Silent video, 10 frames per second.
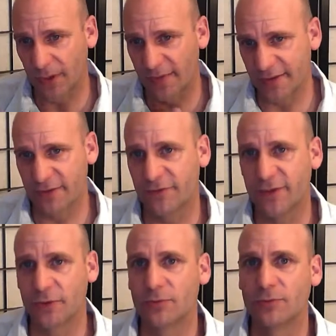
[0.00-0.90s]
and this
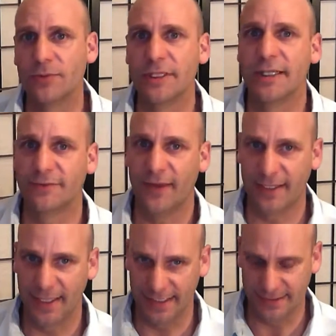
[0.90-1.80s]
feels really
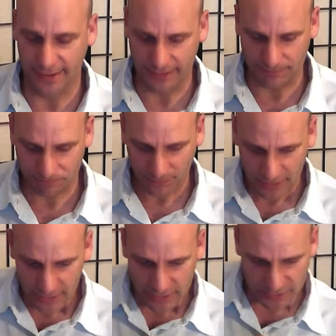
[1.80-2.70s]
fantastic.
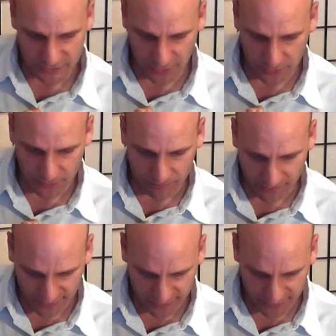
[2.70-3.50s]
So at